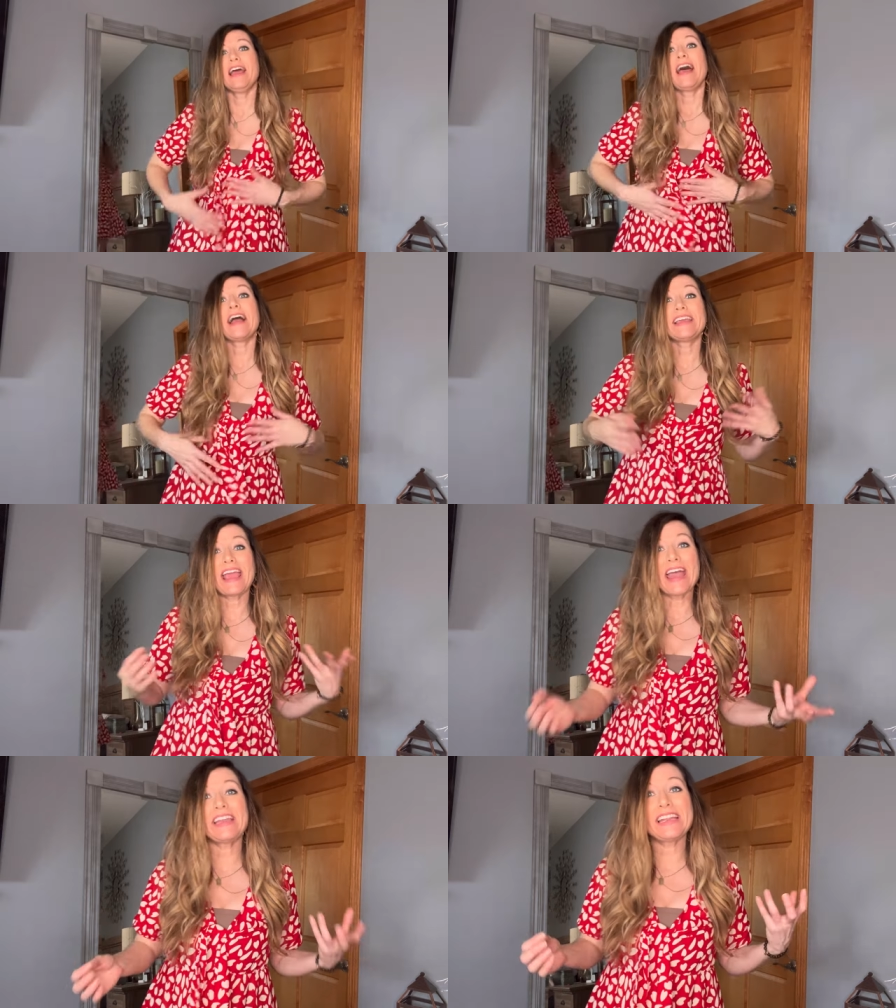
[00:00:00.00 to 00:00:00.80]

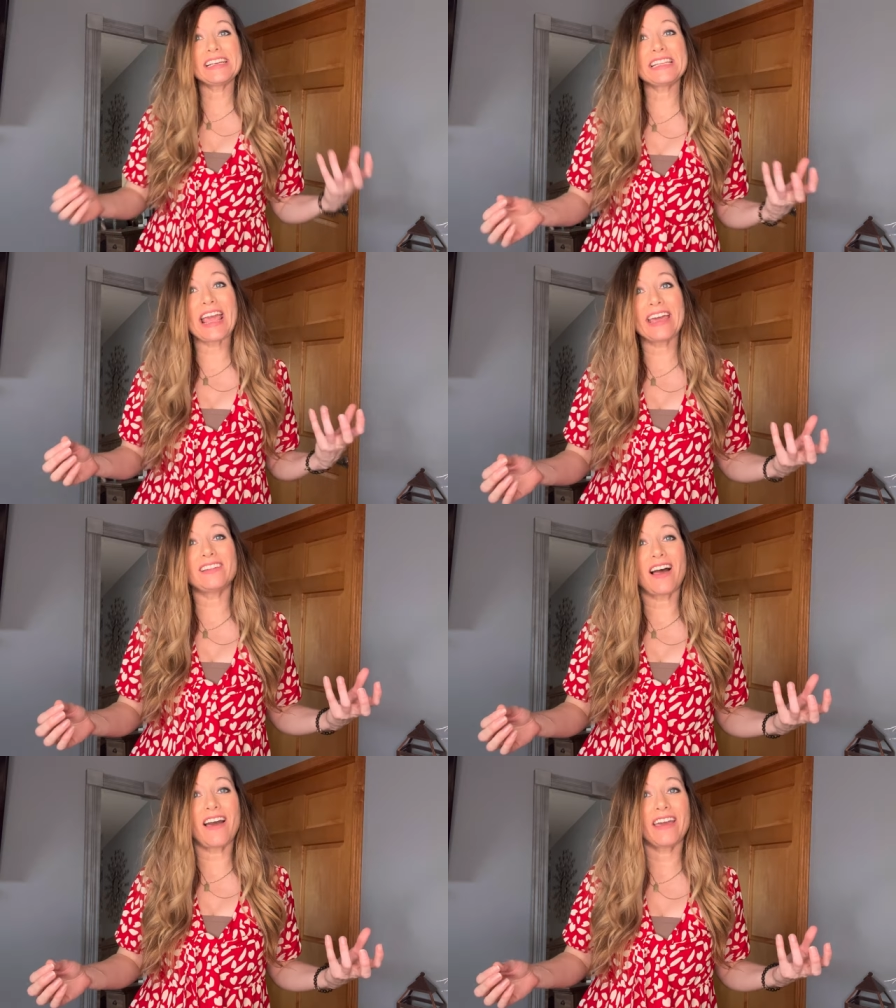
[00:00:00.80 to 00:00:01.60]
Again, it is
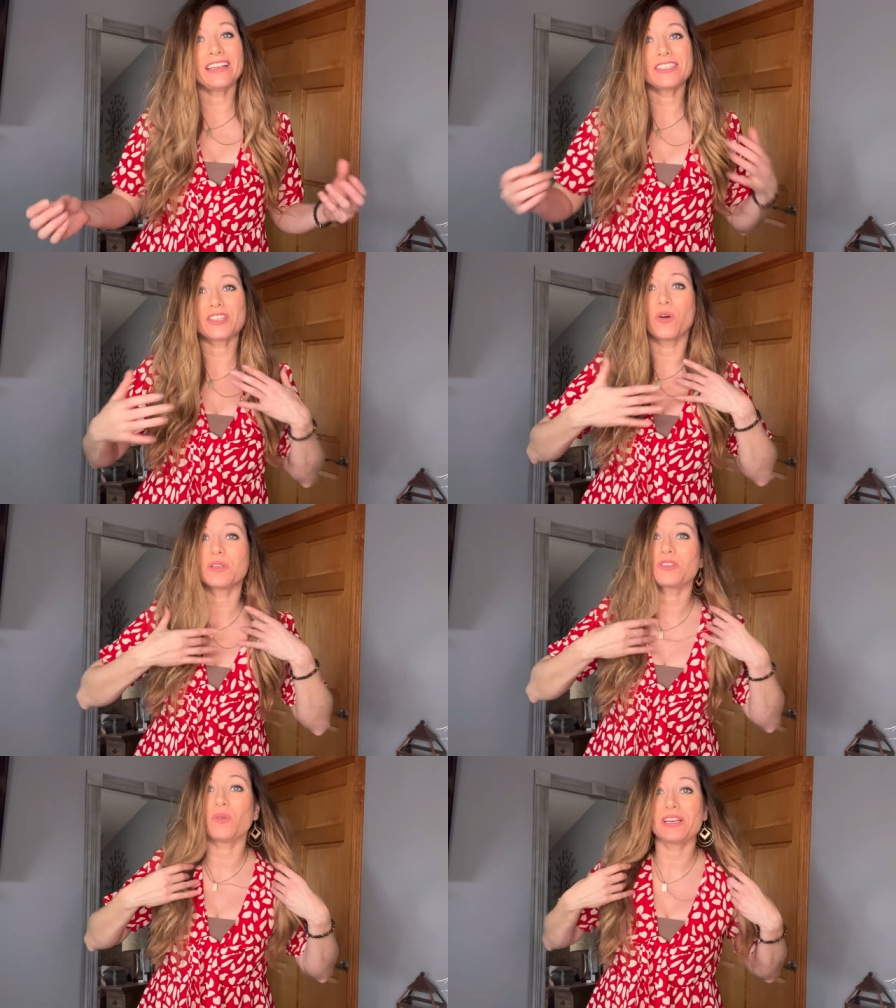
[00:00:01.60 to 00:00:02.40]
A-line, so
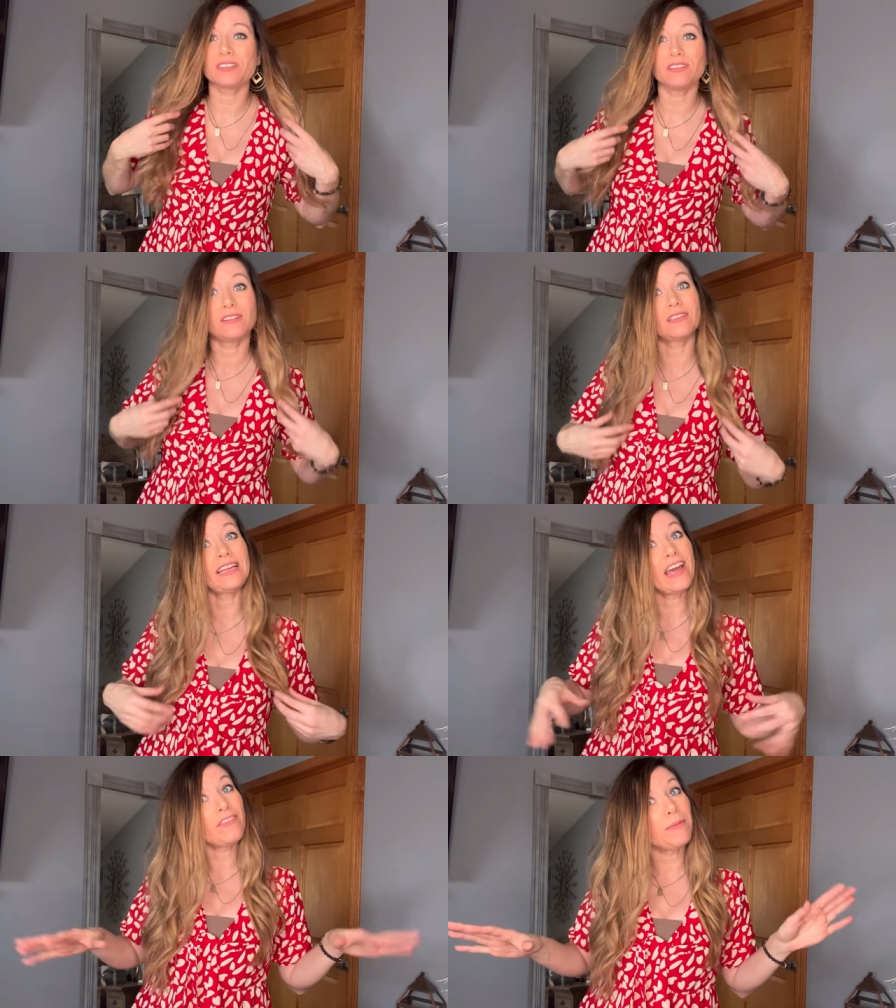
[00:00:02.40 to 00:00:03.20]
it's going to look good on
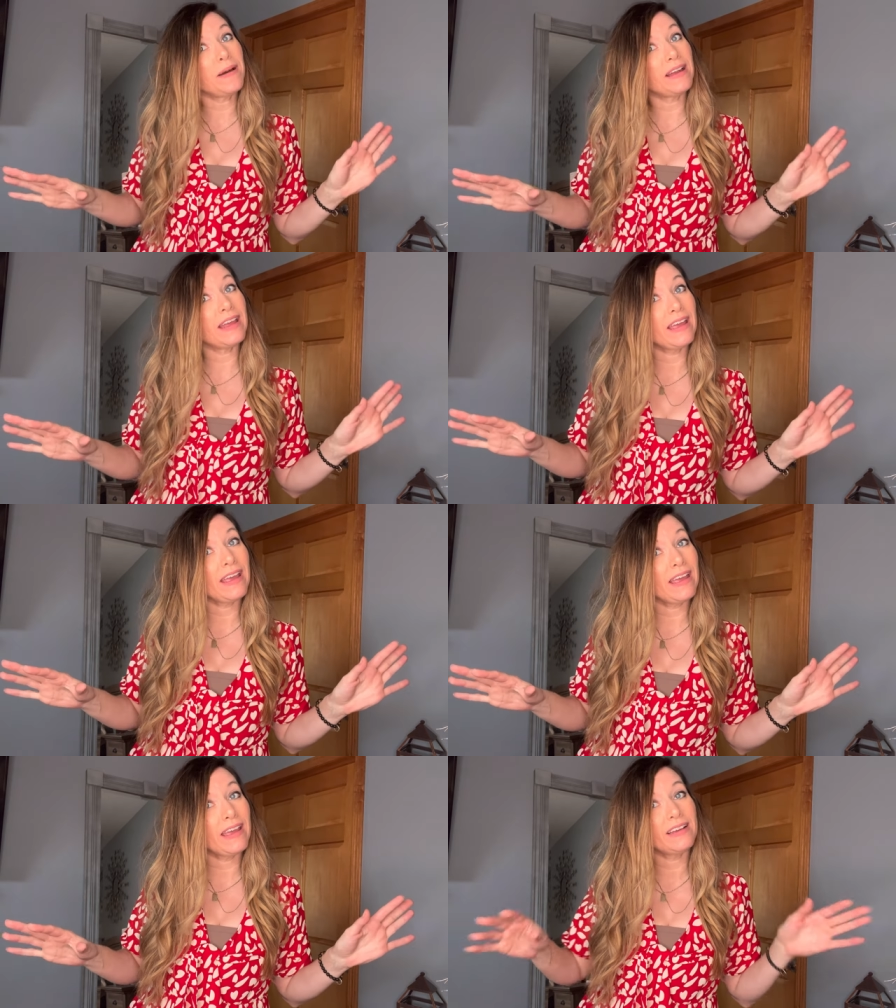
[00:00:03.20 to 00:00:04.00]

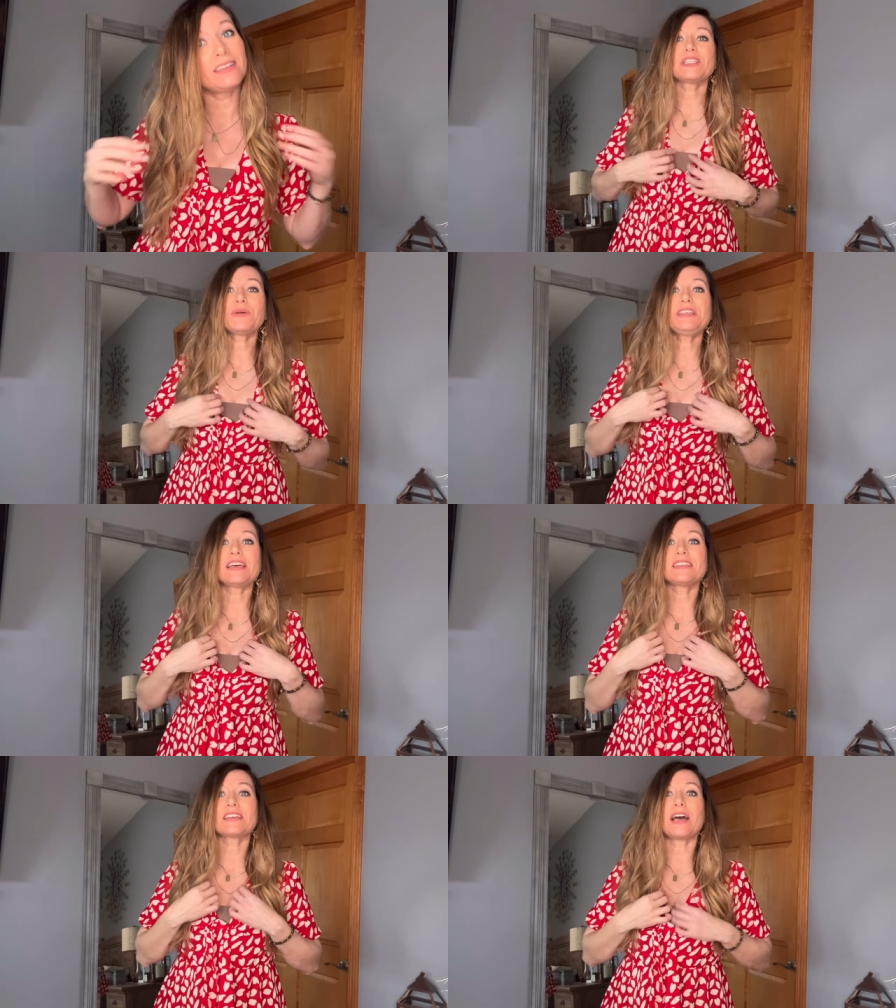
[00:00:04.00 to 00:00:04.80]
everybody. This one
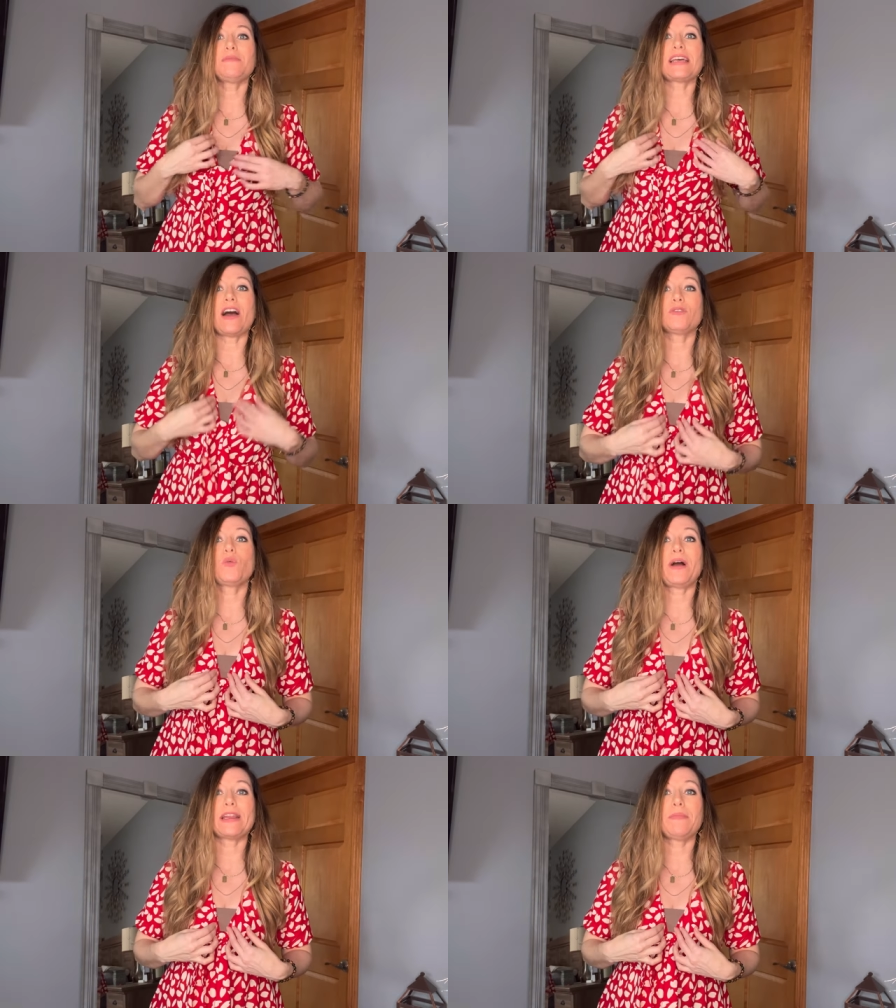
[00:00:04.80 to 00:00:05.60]
does come down
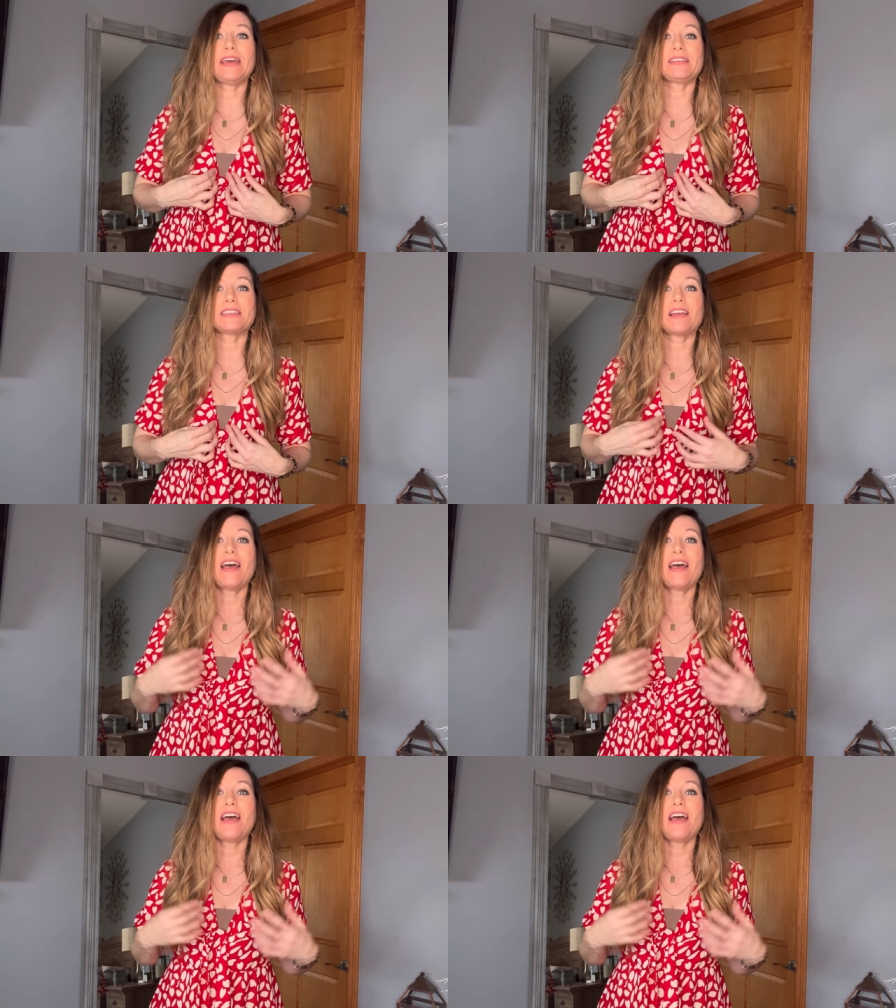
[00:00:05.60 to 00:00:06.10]
quite a bit.